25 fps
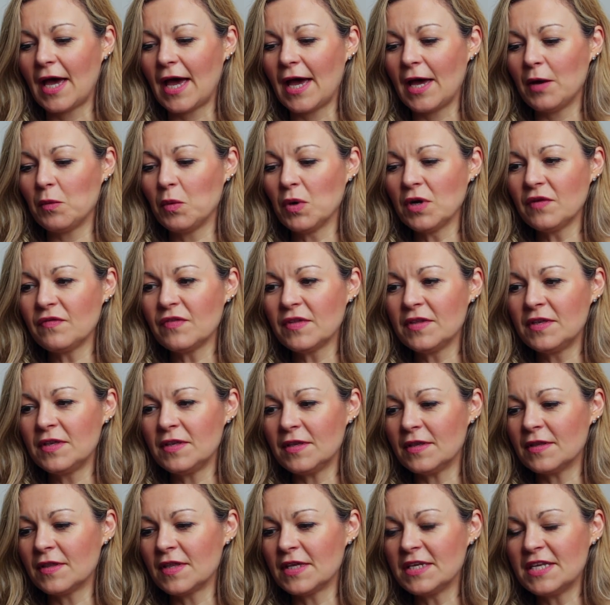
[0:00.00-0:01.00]
One of
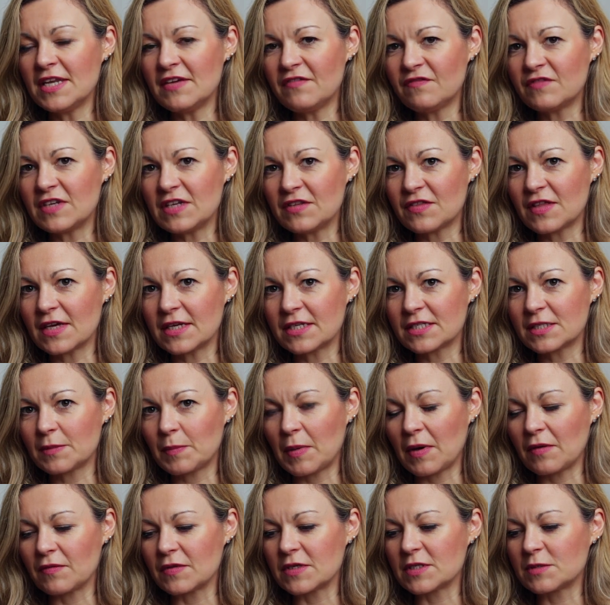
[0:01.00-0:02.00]
the nifty things
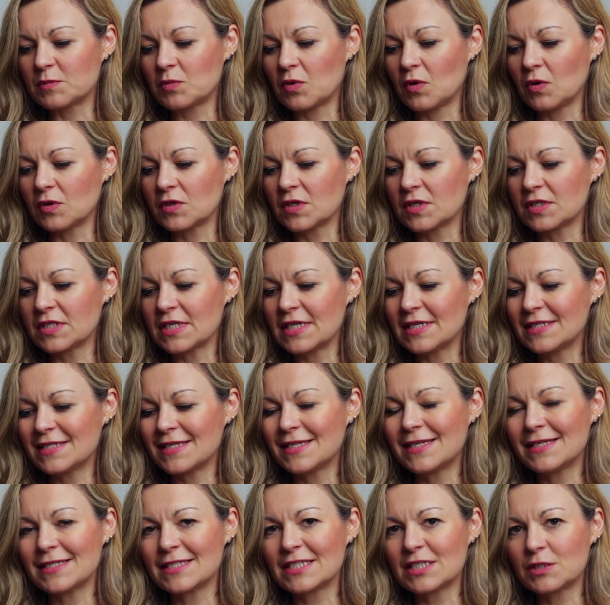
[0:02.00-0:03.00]
about this product is
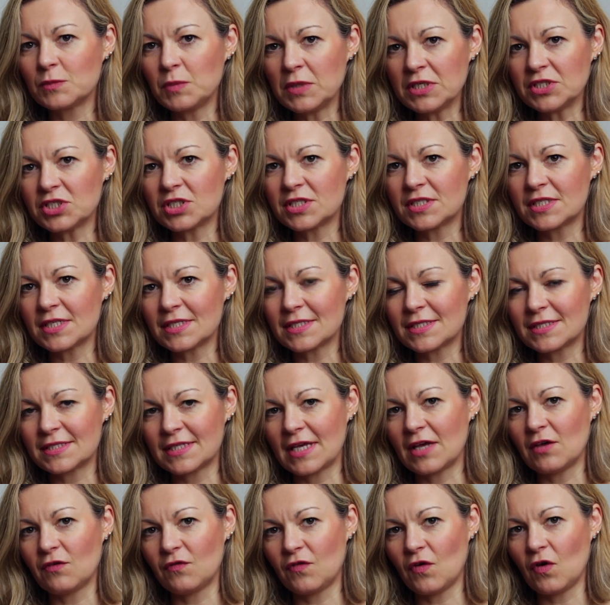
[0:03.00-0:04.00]
that it switches
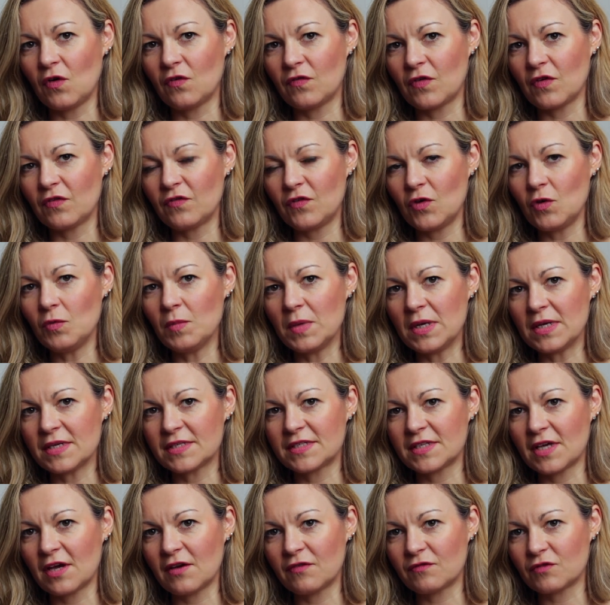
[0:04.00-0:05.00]
itself off a few
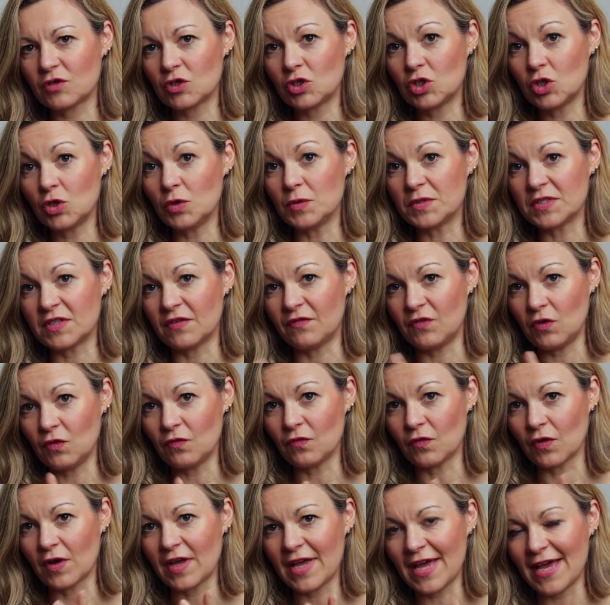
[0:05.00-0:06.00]
minutes after use if you
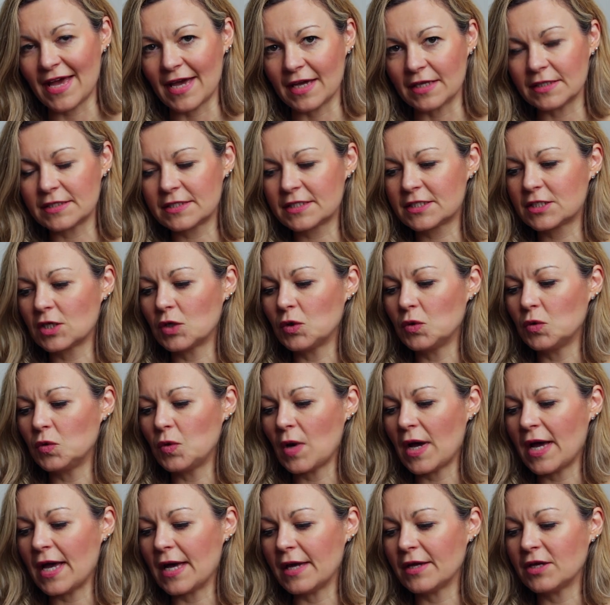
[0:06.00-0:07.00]
forget,
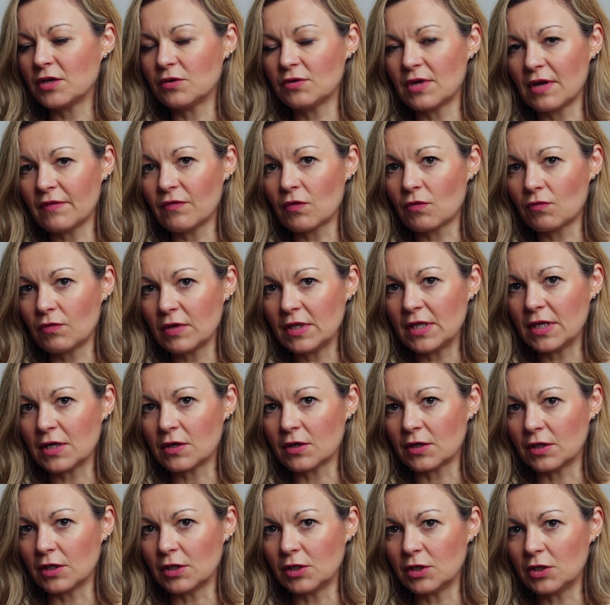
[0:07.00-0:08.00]
so you're never really
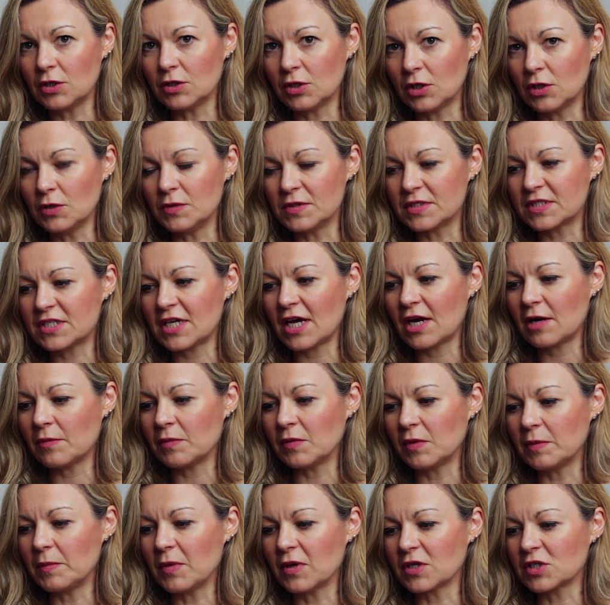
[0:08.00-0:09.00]
going to lose
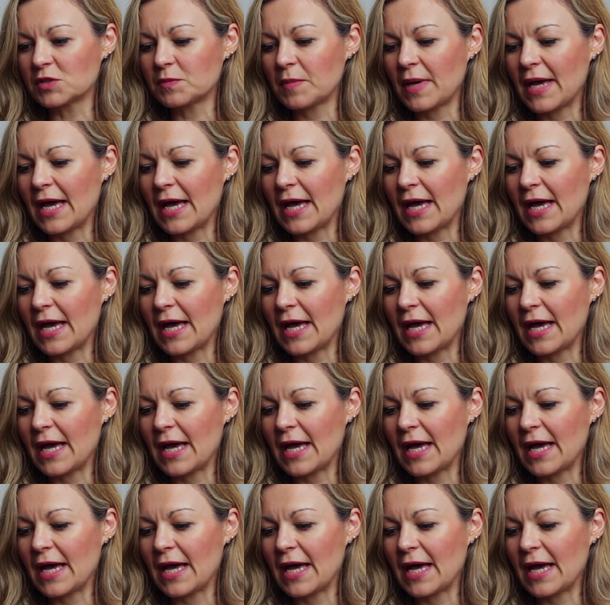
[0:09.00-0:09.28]
terribly much